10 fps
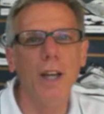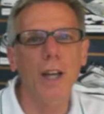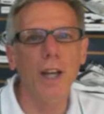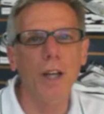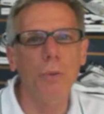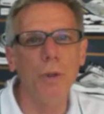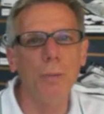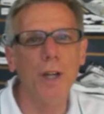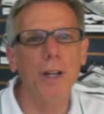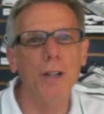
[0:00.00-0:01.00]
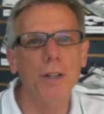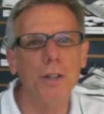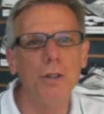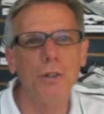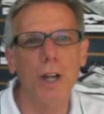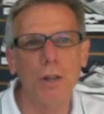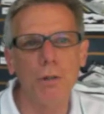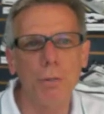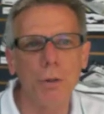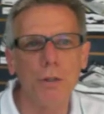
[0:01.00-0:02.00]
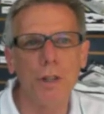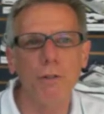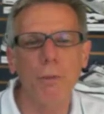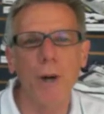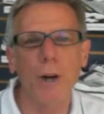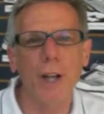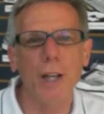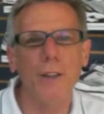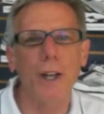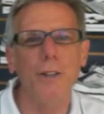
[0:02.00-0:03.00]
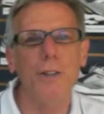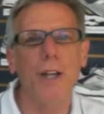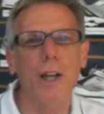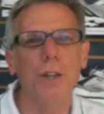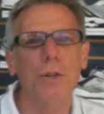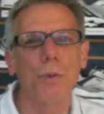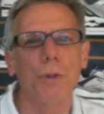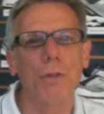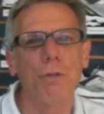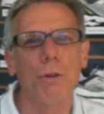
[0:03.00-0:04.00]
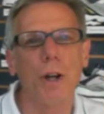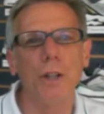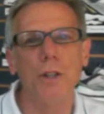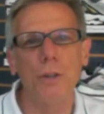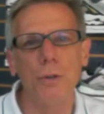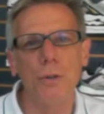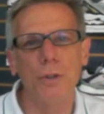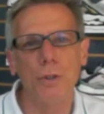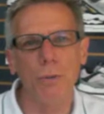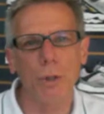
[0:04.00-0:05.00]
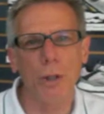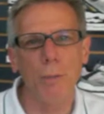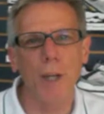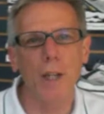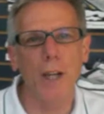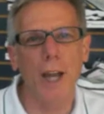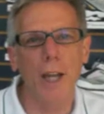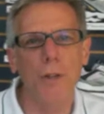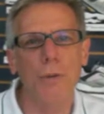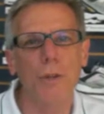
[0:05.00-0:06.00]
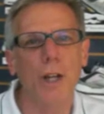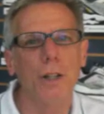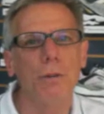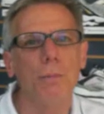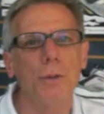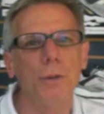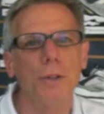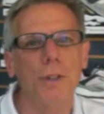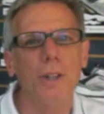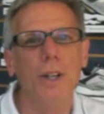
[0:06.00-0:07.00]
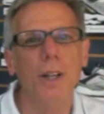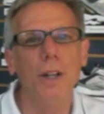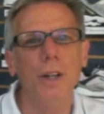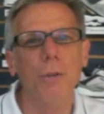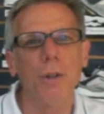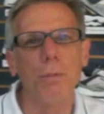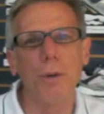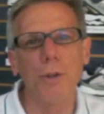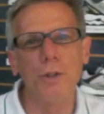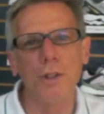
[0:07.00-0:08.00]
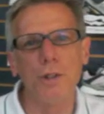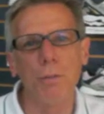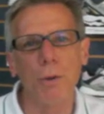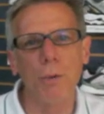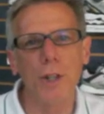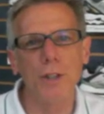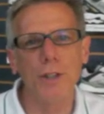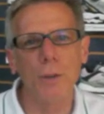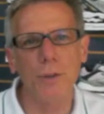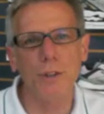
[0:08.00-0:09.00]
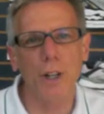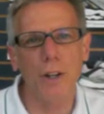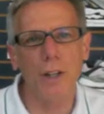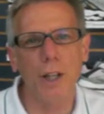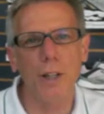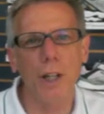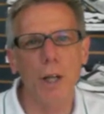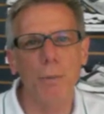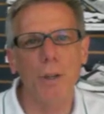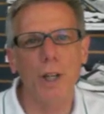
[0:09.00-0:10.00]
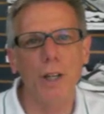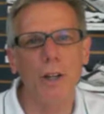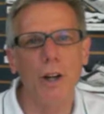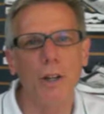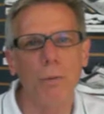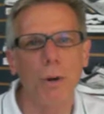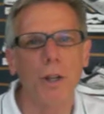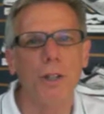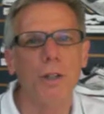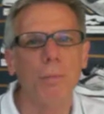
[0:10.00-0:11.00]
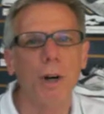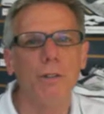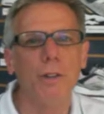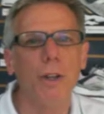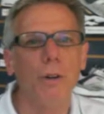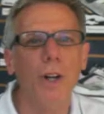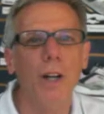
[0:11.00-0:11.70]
And we made an initial contribution of about $8,000 worth of running shoes. We're going to make an annual contribution with the proceeds from a race that we're starting on Labor Day called Run Into Buffalo.